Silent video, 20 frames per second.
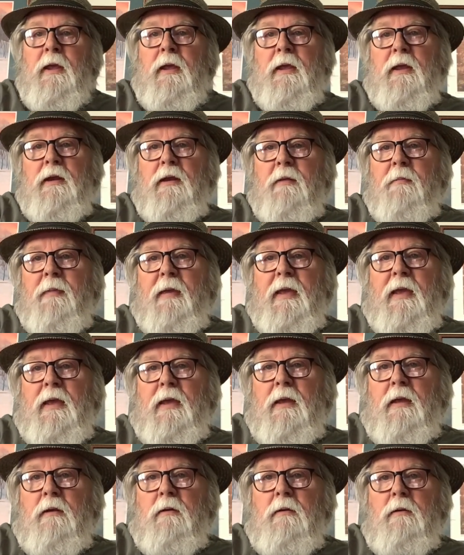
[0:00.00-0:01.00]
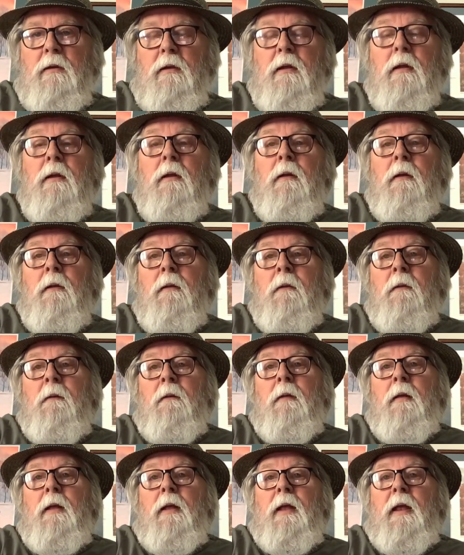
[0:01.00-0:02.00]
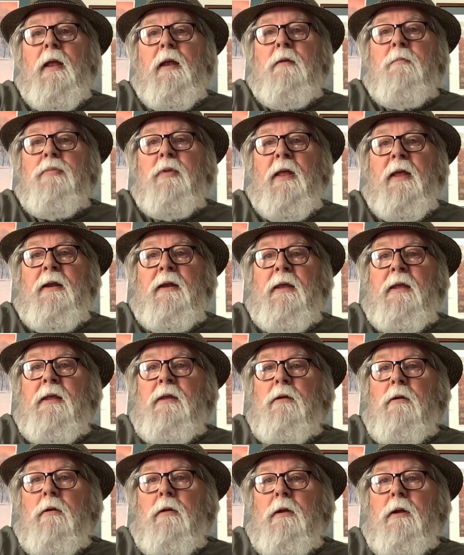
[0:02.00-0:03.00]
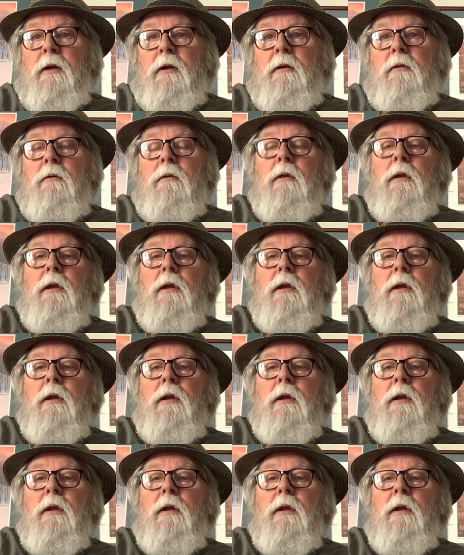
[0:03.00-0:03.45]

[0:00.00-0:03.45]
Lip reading: in the band and play lead on it.